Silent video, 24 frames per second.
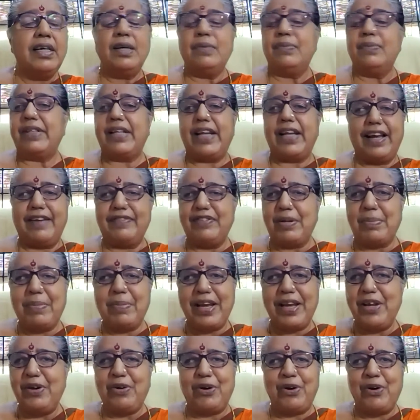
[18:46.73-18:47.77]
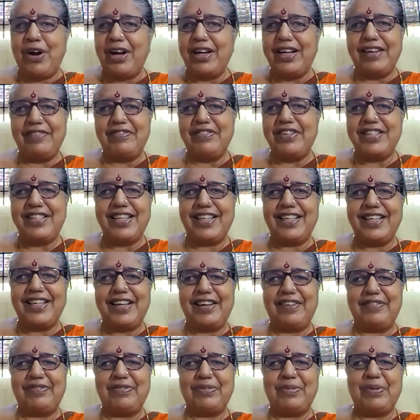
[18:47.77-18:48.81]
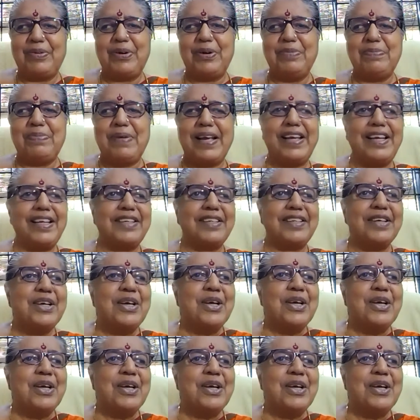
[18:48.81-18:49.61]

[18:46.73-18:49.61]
Whether I have the money or not, I've decided I'm going to buy it.